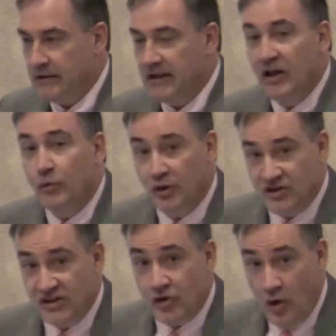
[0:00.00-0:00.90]
In other
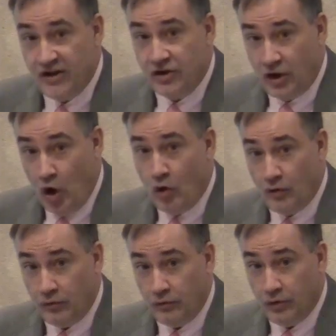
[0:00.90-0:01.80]
words, he's going to
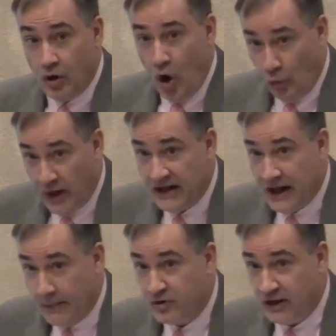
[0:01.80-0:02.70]
go
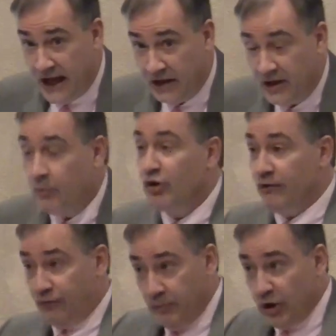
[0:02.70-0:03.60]
already up to Galilee where
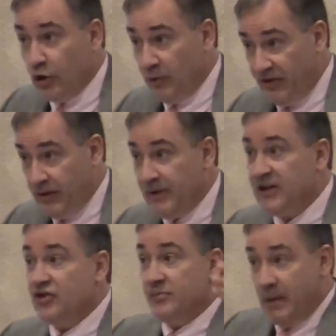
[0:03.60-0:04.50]
you're familiar with him
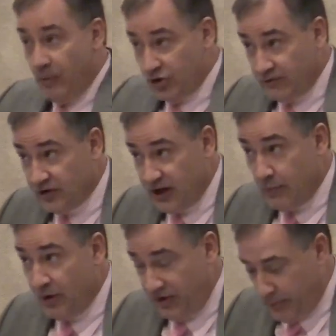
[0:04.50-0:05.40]
because you spent most of your
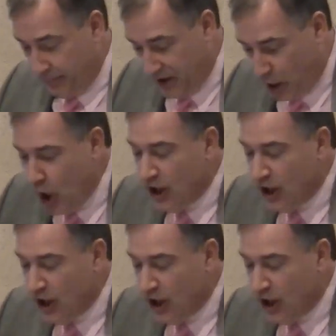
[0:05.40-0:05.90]
time with him up there.